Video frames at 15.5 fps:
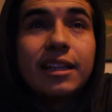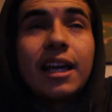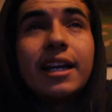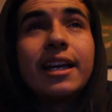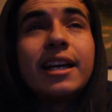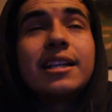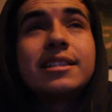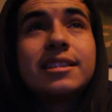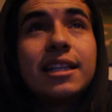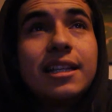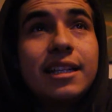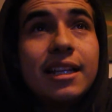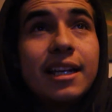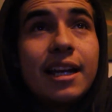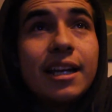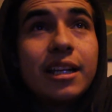I guess they
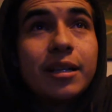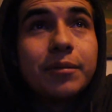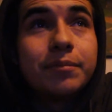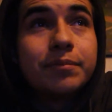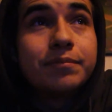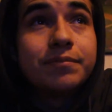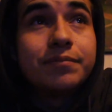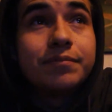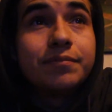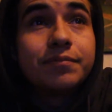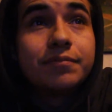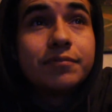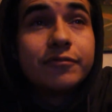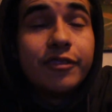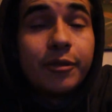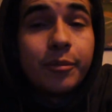did end up,
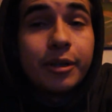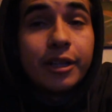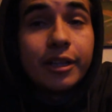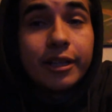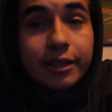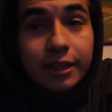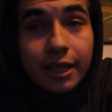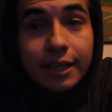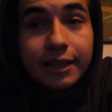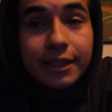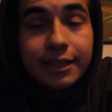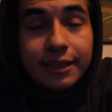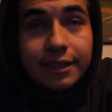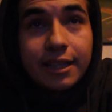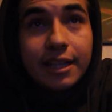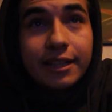from what it looked like,
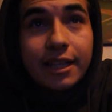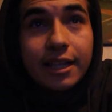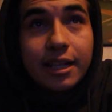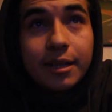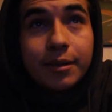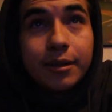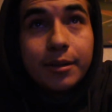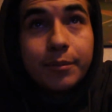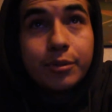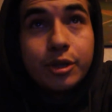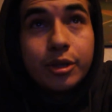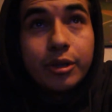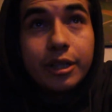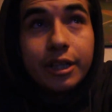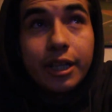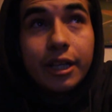it, they did end up
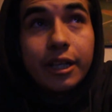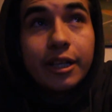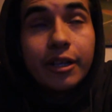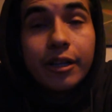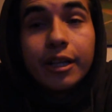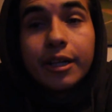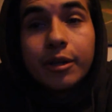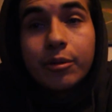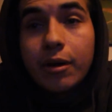shooting and killing